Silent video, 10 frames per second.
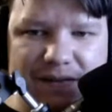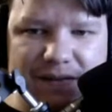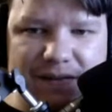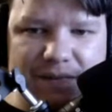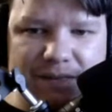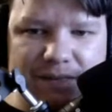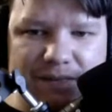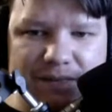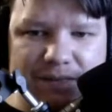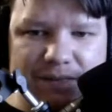the first two
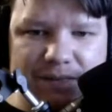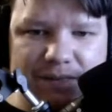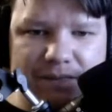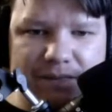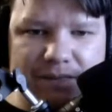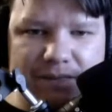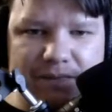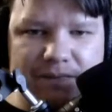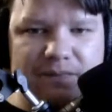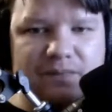episodes, and then we
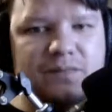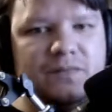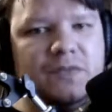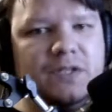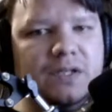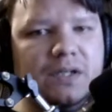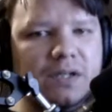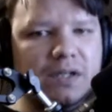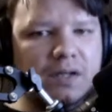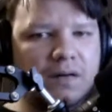should have started getting
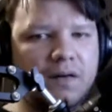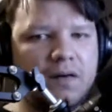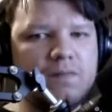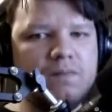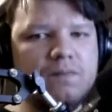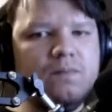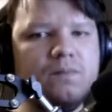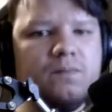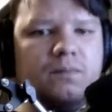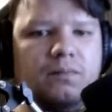into this stuff now.
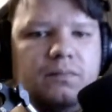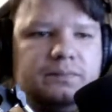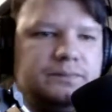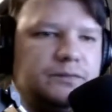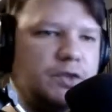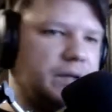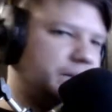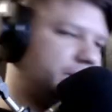Yeah. I